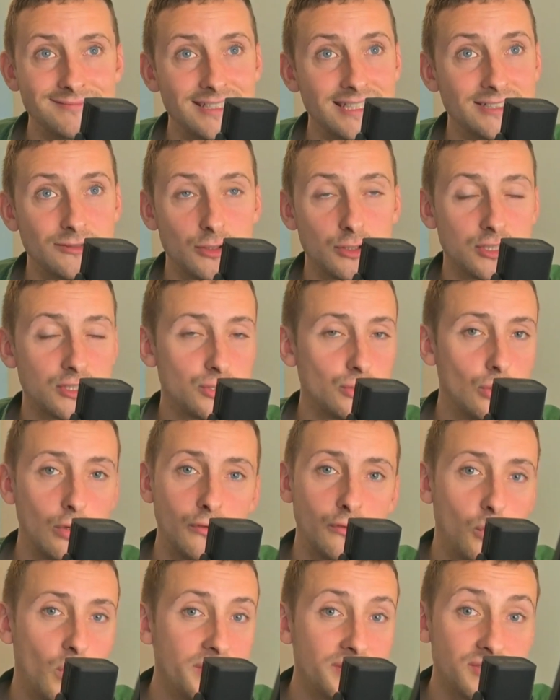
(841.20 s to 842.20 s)
just sort of
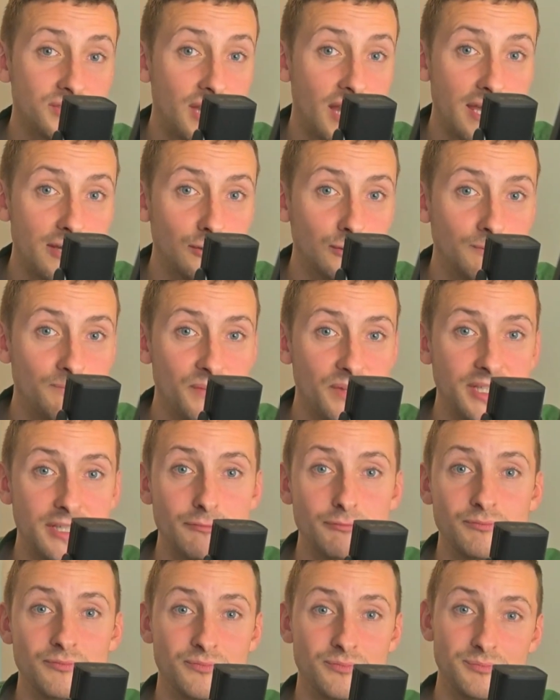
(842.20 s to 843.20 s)
went stale. They
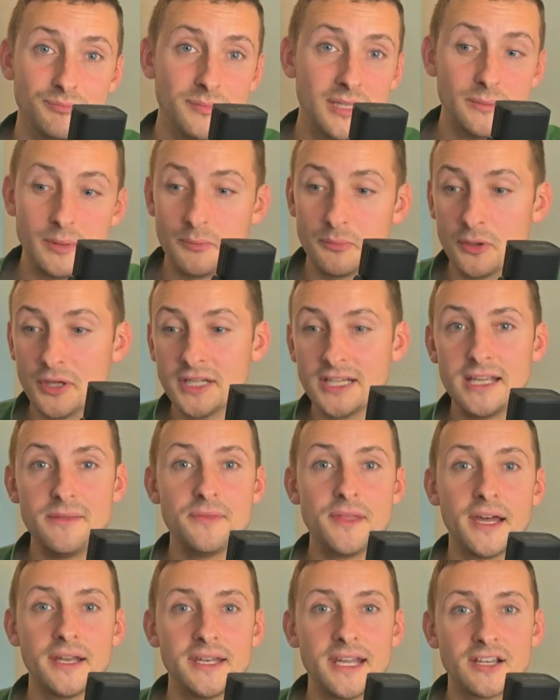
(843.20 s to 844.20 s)
didn't maybe bring in
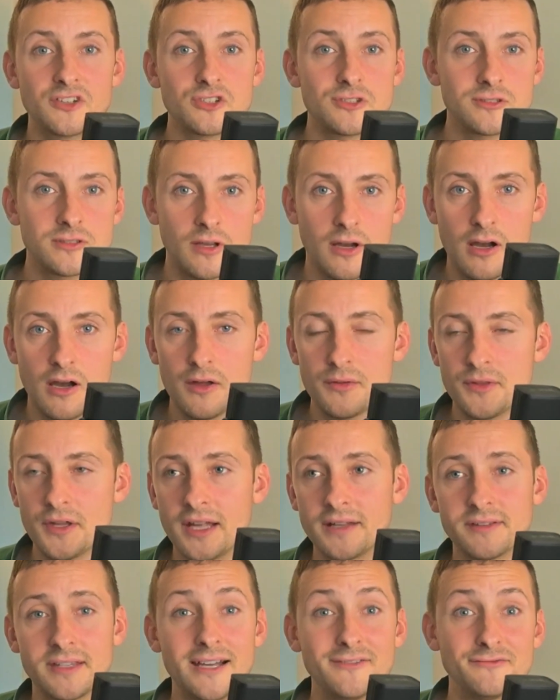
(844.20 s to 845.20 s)
that next star,
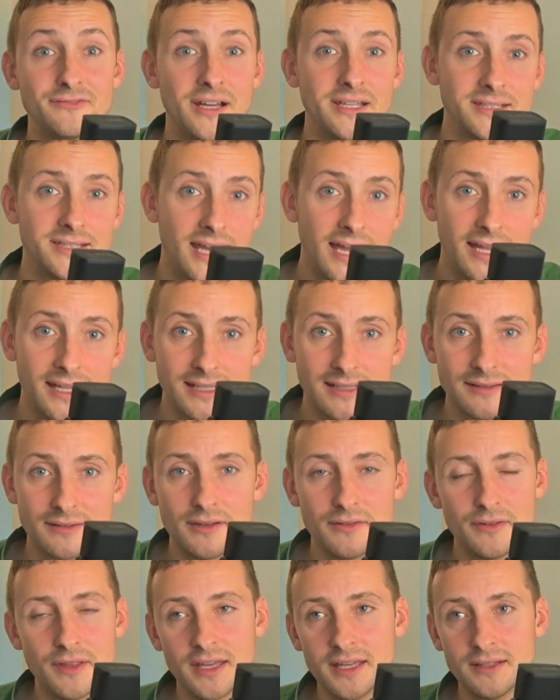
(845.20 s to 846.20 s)
that Van Dijk
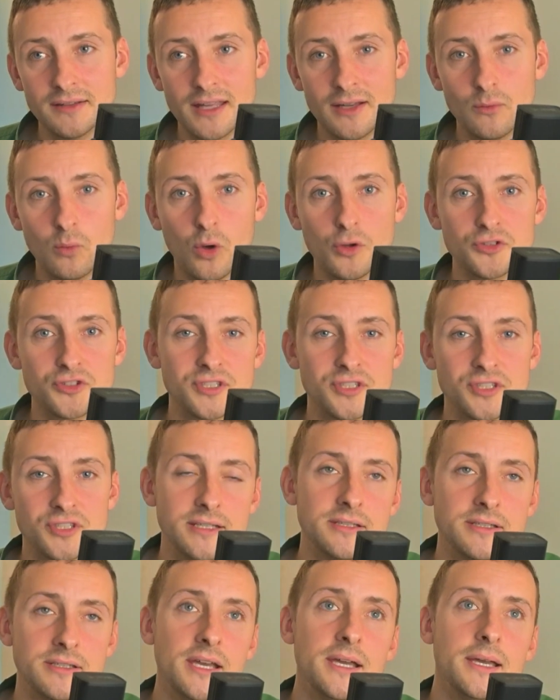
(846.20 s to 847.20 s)
that they once did.
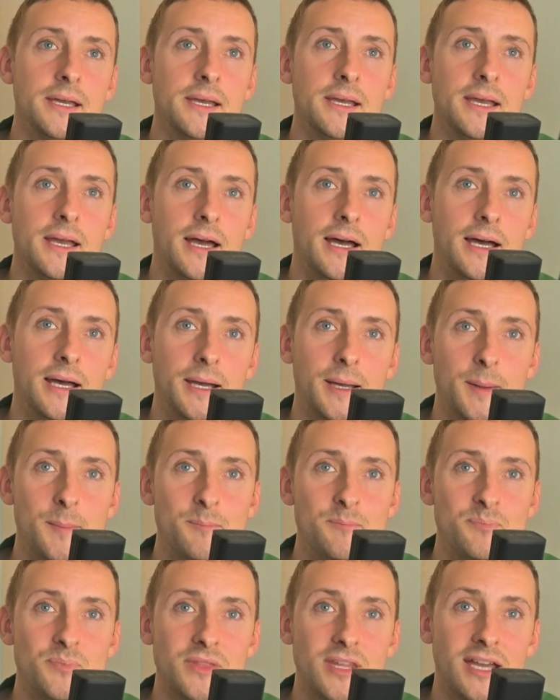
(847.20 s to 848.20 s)

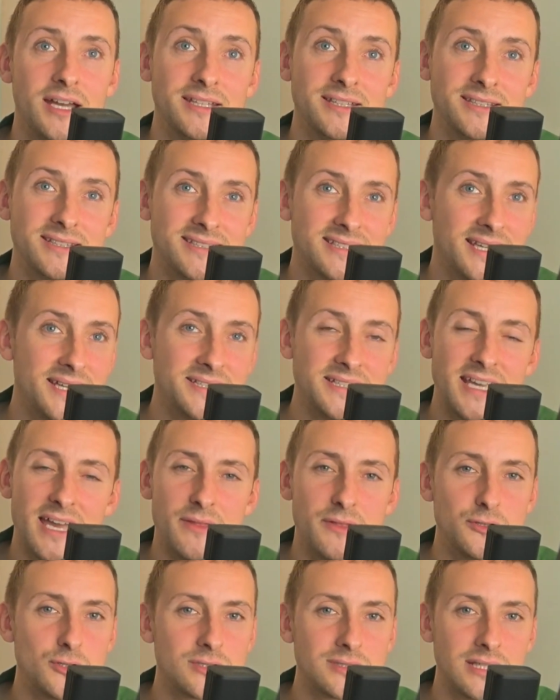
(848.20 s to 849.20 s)
They
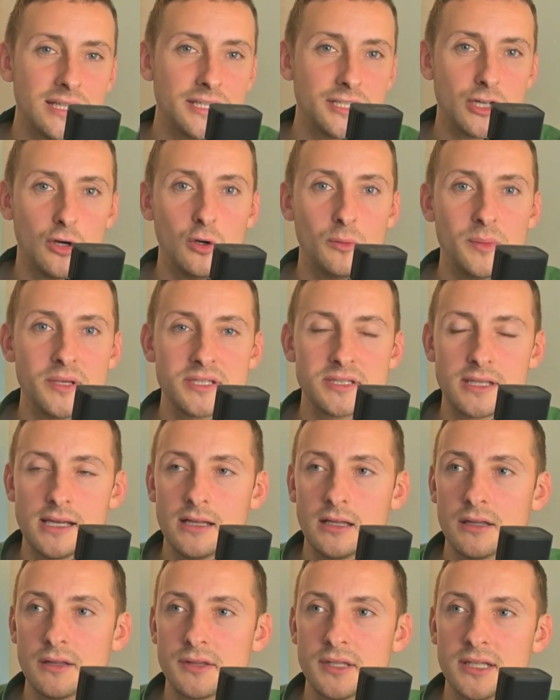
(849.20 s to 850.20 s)
just let it go a bit
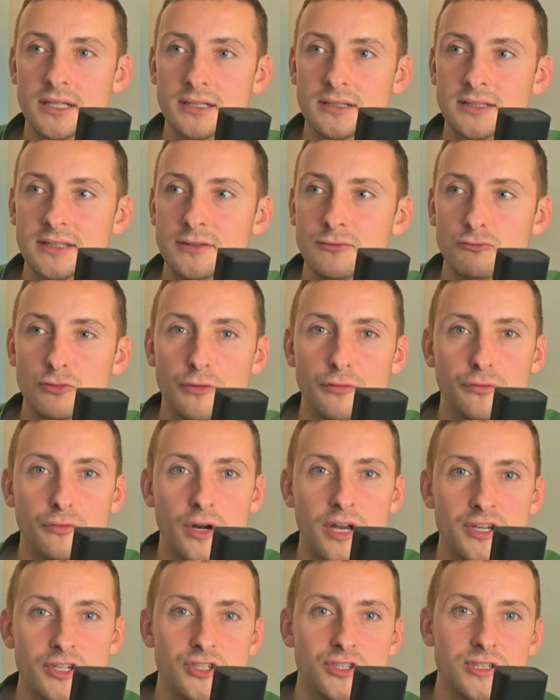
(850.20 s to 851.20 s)
stale, I think. Didn't
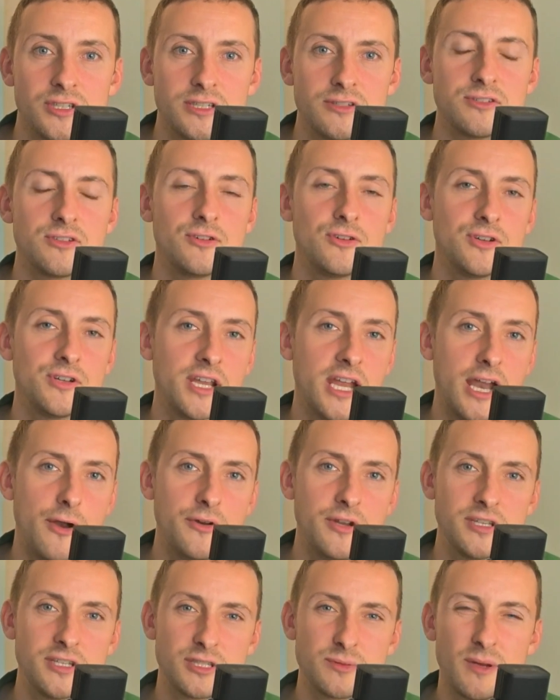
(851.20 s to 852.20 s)
refresh in certain
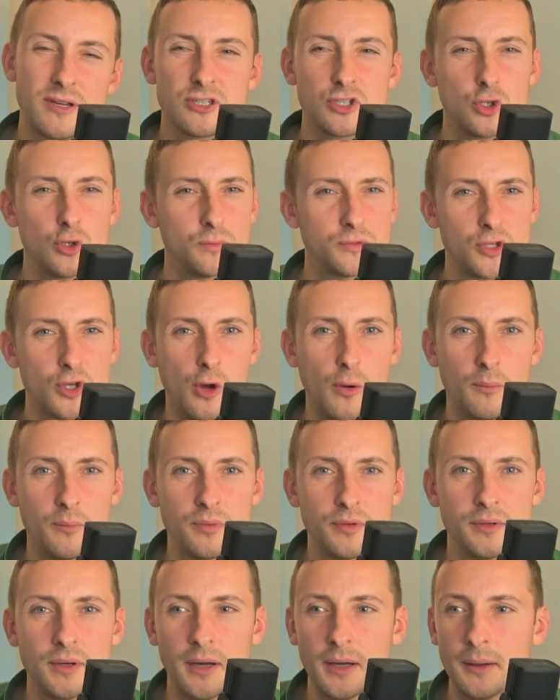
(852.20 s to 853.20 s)
areas, especially up top.
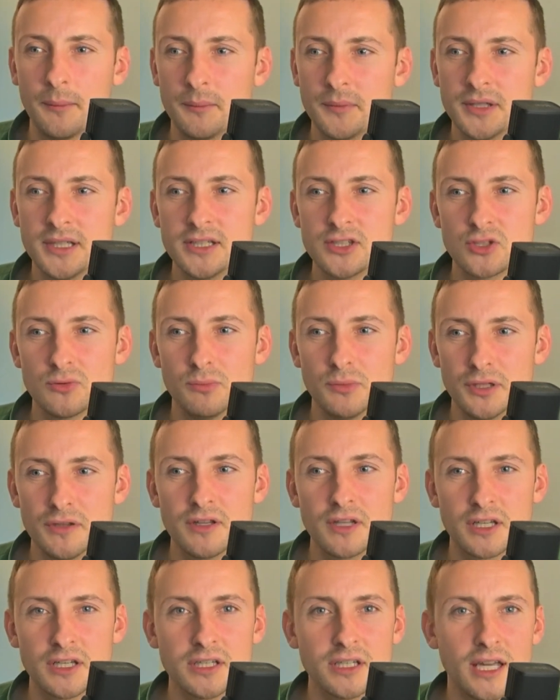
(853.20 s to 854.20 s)
You need somebody
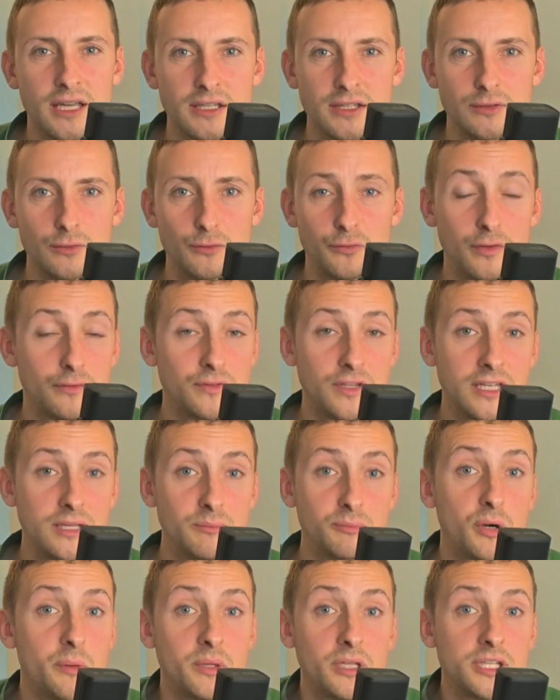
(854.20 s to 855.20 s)
that can get you 15
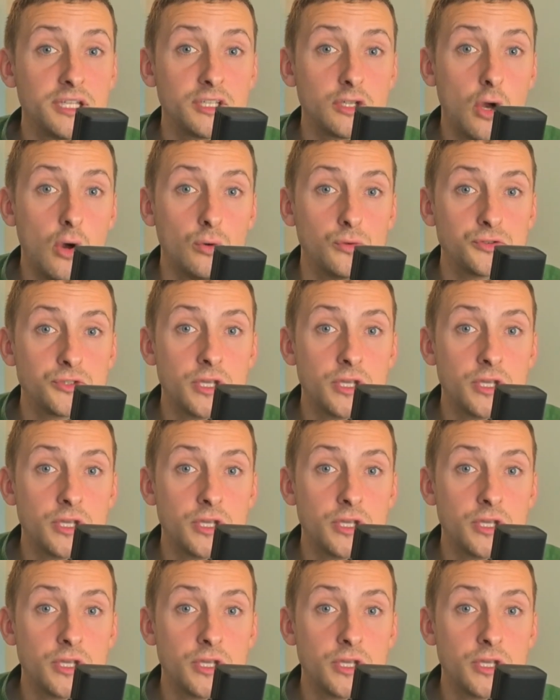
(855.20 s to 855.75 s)
Premier League goals,